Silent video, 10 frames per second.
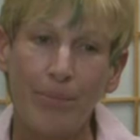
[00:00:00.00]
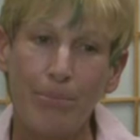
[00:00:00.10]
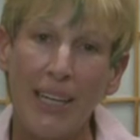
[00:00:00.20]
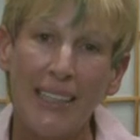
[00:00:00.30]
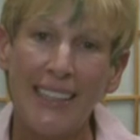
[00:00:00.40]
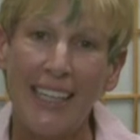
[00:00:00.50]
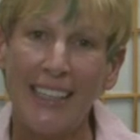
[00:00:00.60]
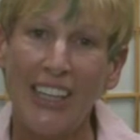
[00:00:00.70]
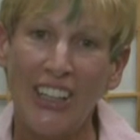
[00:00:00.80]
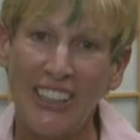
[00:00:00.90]

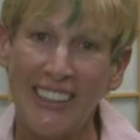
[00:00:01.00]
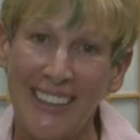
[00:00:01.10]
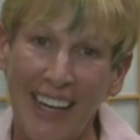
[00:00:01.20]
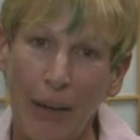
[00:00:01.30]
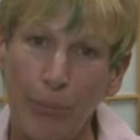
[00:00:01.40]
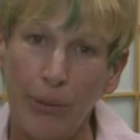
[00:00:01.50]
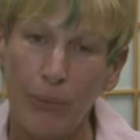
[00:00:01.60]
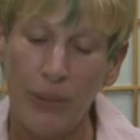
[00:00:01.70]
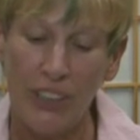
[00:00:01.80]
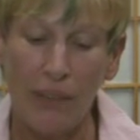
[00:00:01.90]
meditating on a step,
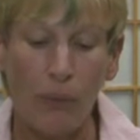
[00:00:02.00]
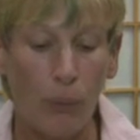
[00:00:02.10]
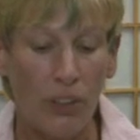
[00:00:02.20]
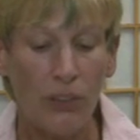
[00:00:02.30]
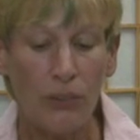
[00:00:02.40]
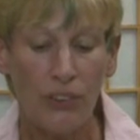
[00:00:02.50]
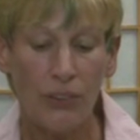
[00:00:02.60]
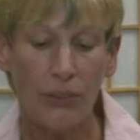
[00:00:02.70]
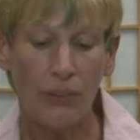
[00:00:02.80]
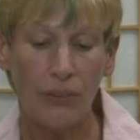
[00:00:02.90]
whichever one you
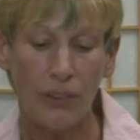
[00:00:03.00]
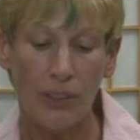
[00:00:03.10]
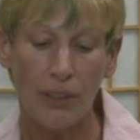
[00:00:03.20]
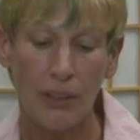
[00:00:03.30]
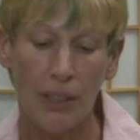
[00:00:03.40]
choose,